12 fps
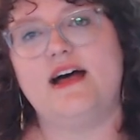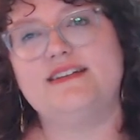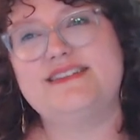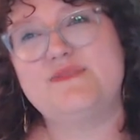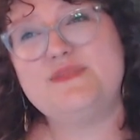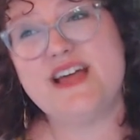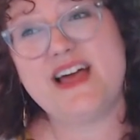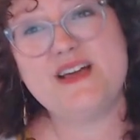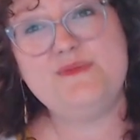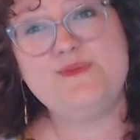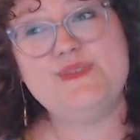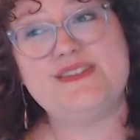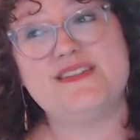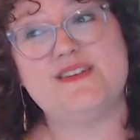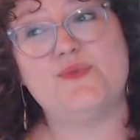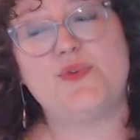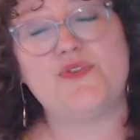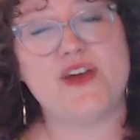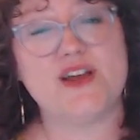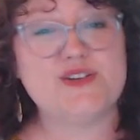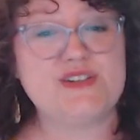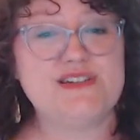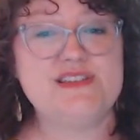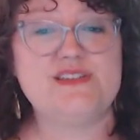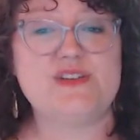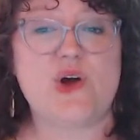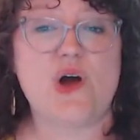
Sometimes perfectionists